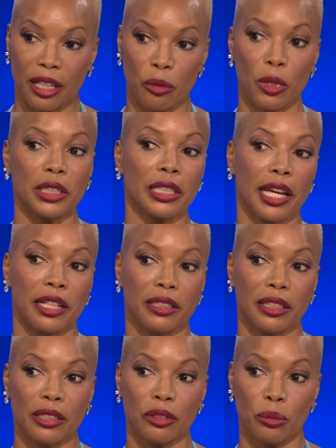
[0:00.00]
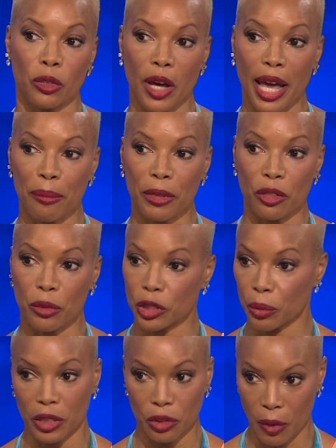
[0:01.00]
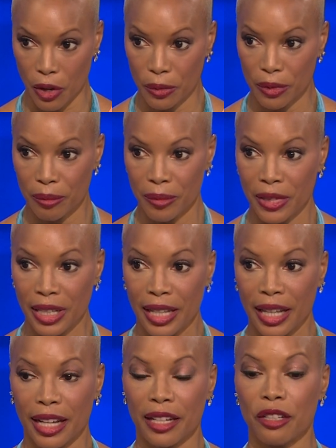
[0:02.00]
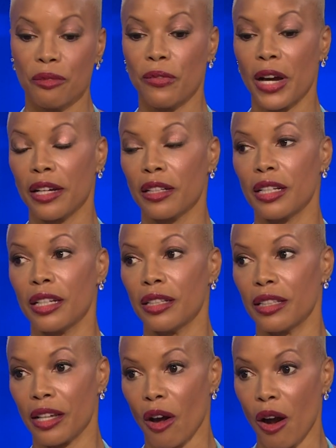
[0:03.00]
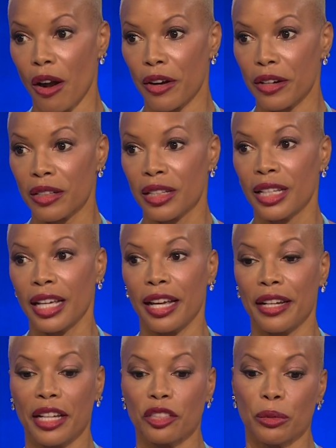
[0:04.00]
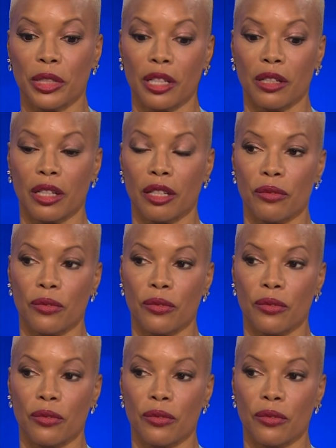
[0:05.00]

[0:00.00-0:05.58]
and what changes will happen and which ones won't. And then finally, the R, and that's where they're looking